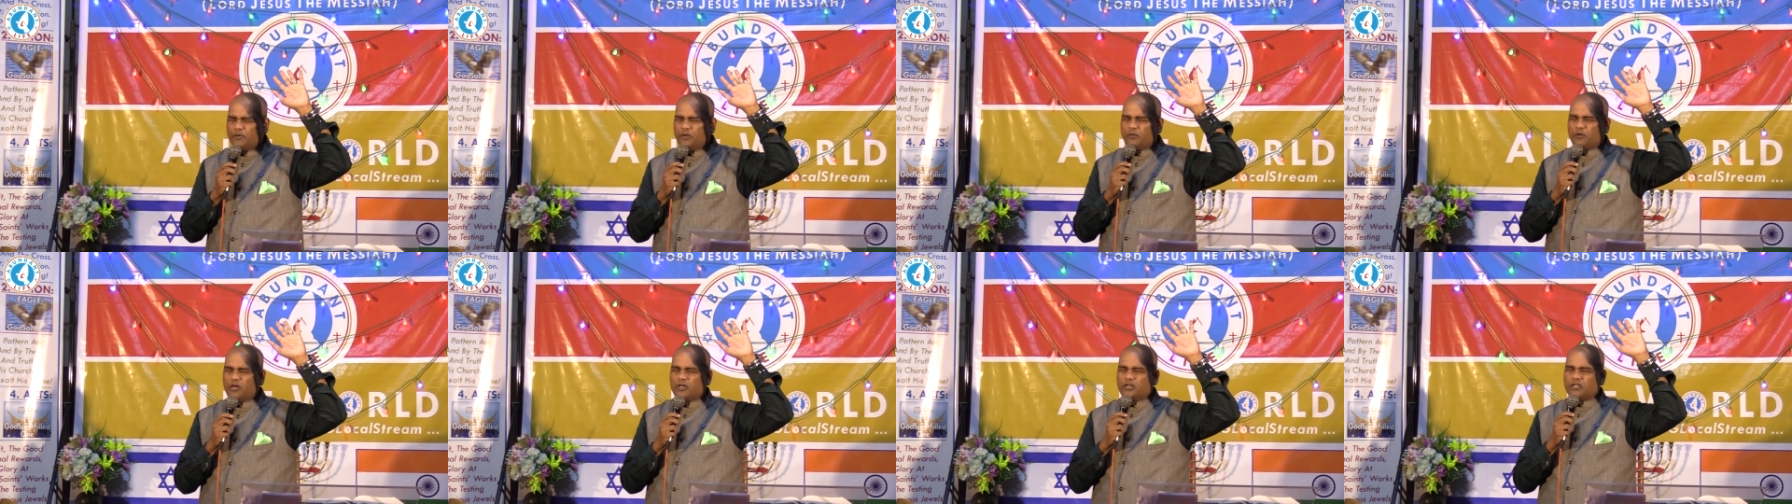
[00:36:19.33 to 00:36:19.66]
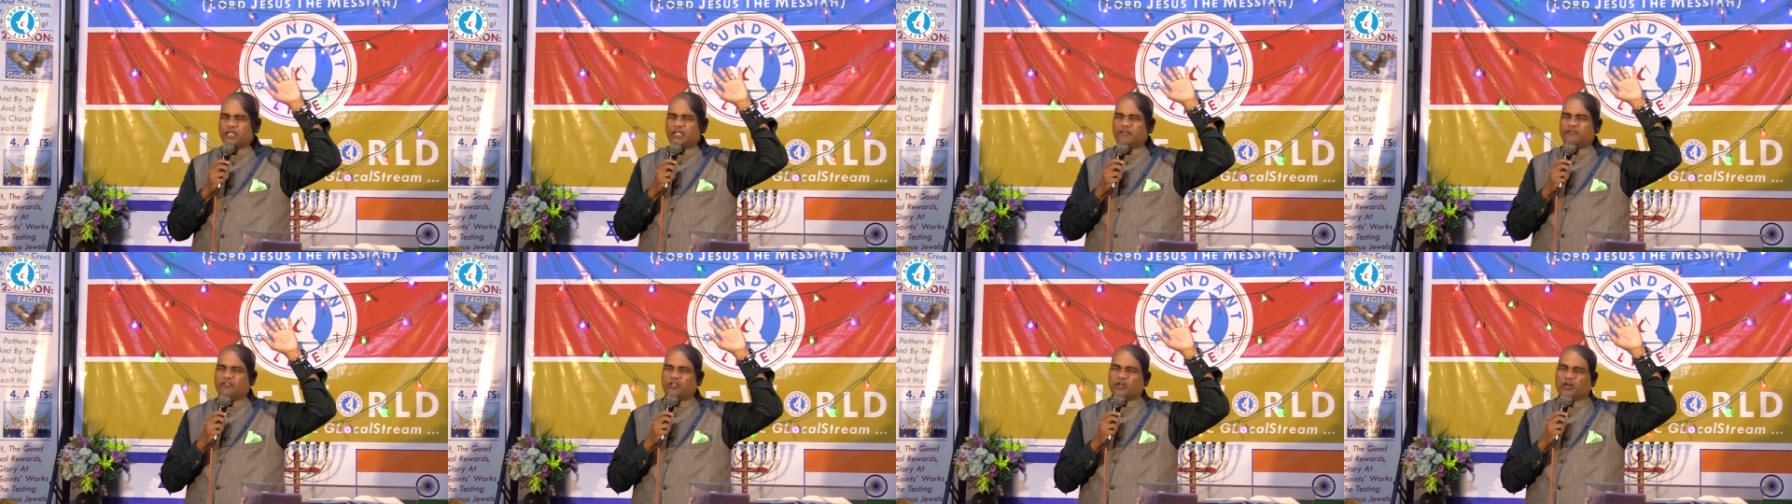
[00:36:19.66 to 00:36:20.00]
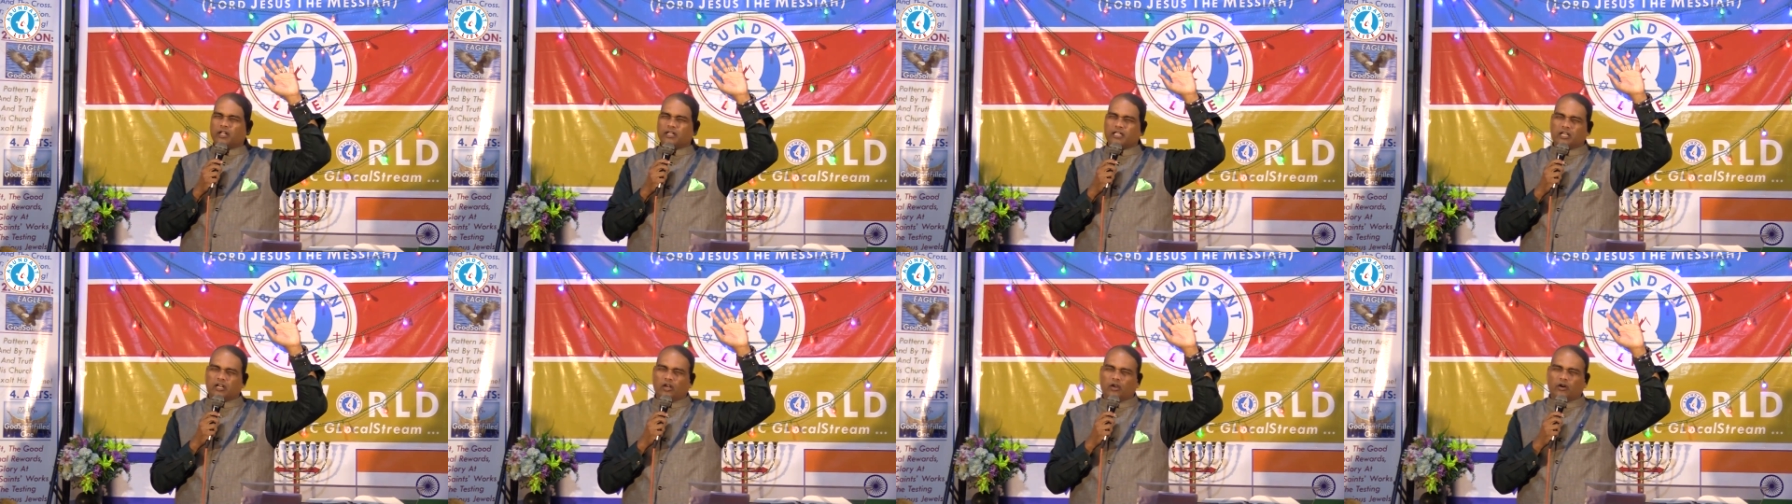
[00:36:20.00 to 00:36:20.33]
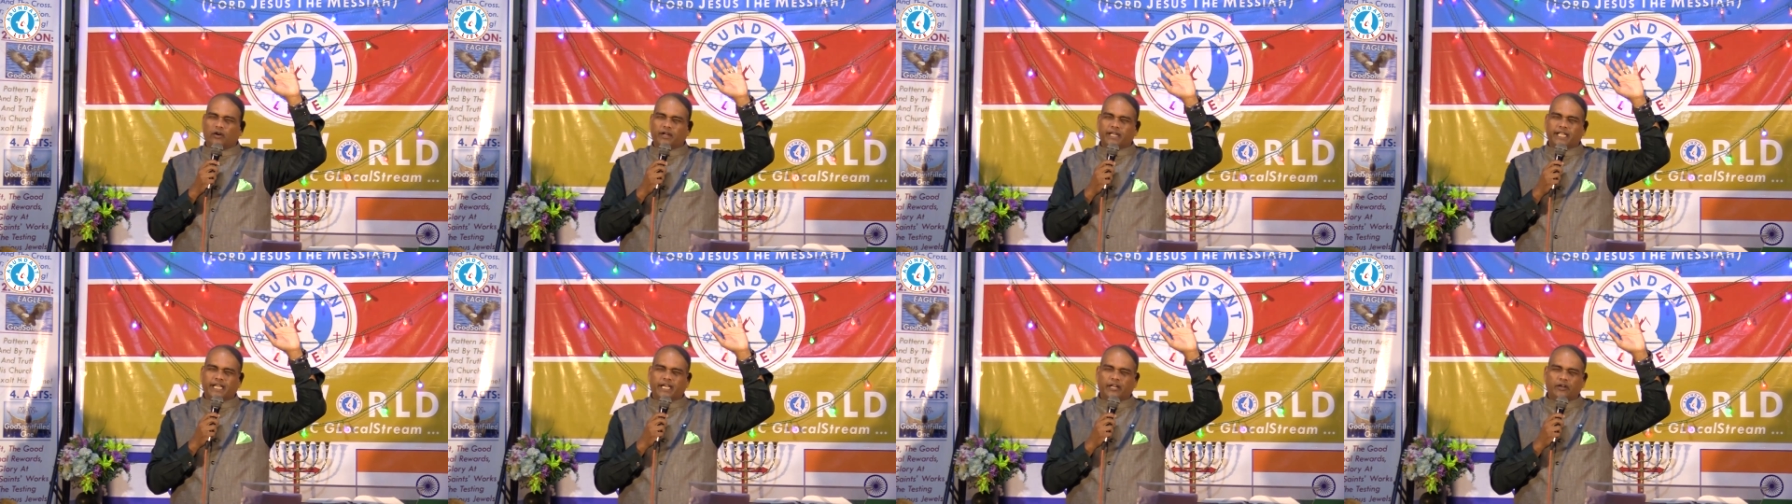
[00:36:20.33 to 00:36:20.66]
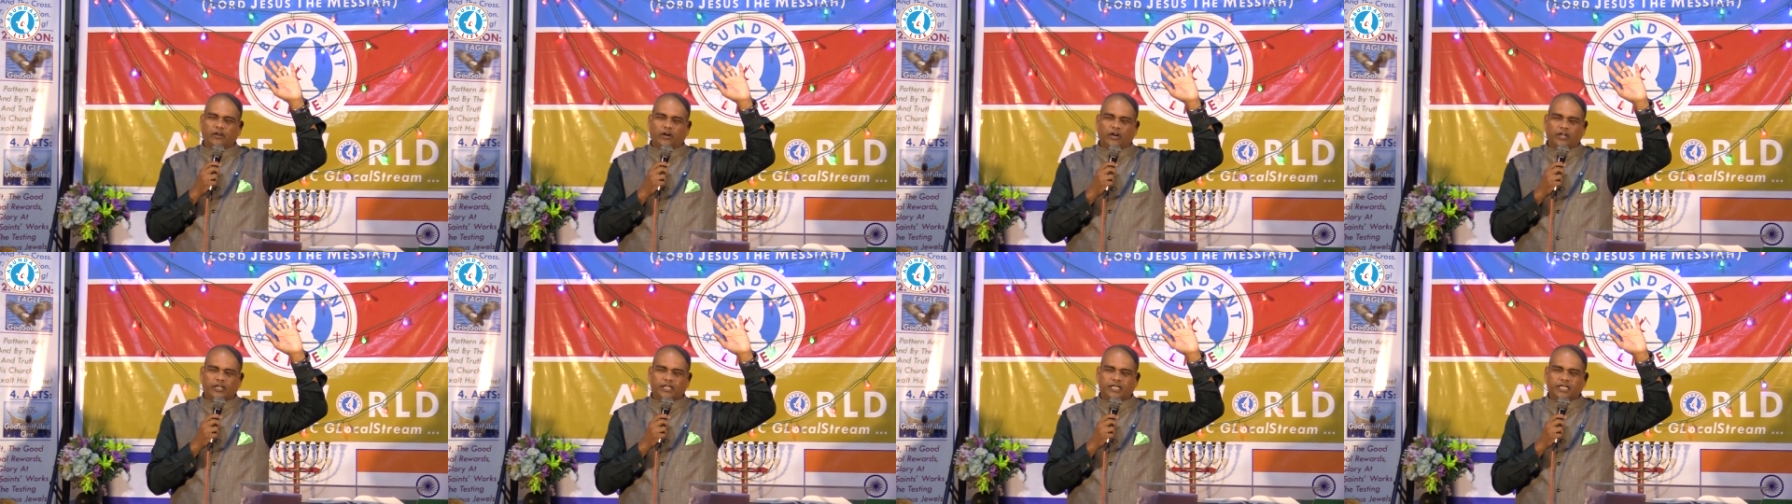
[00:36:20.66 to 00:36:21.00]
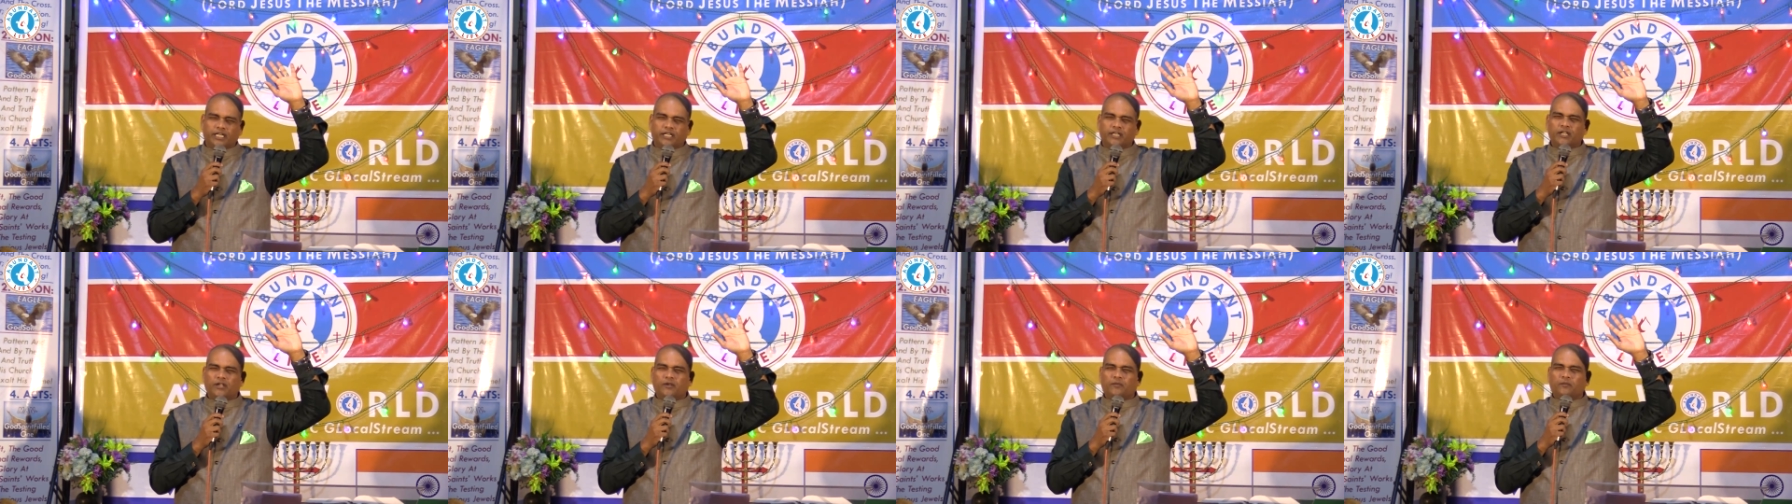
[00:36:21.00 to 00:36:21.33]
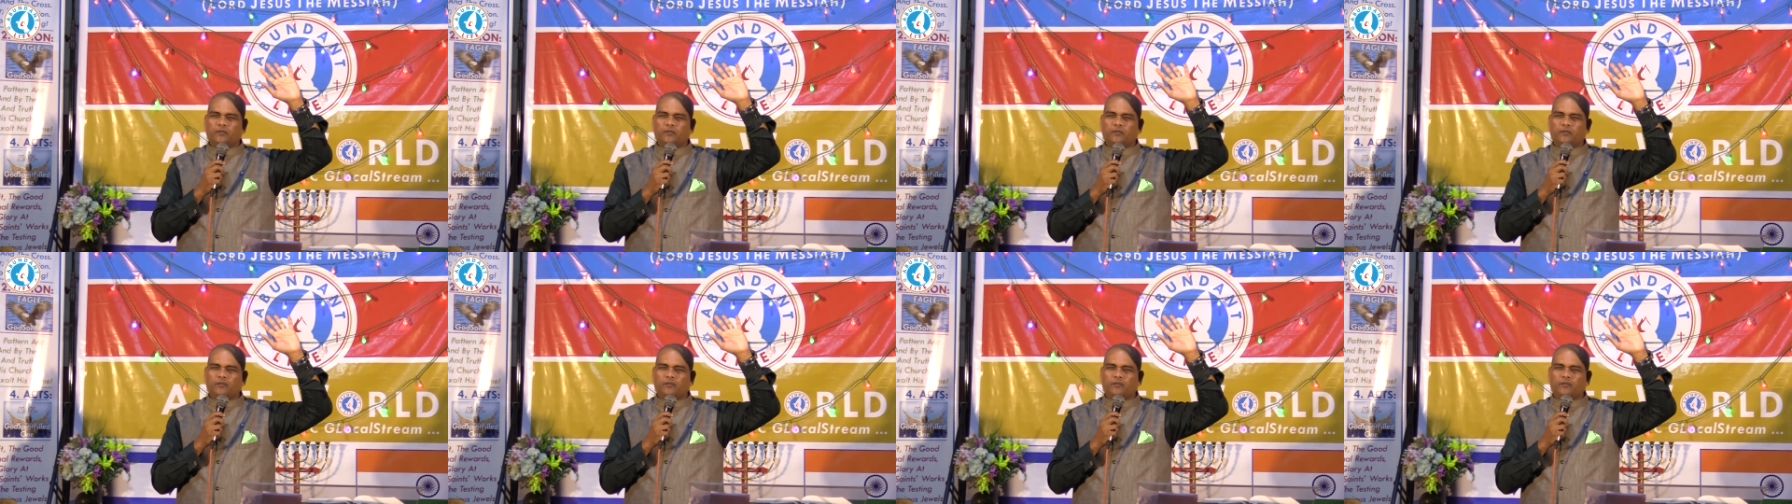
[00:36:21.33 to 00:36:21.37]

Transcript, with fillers: We want to give you all the glory and honor.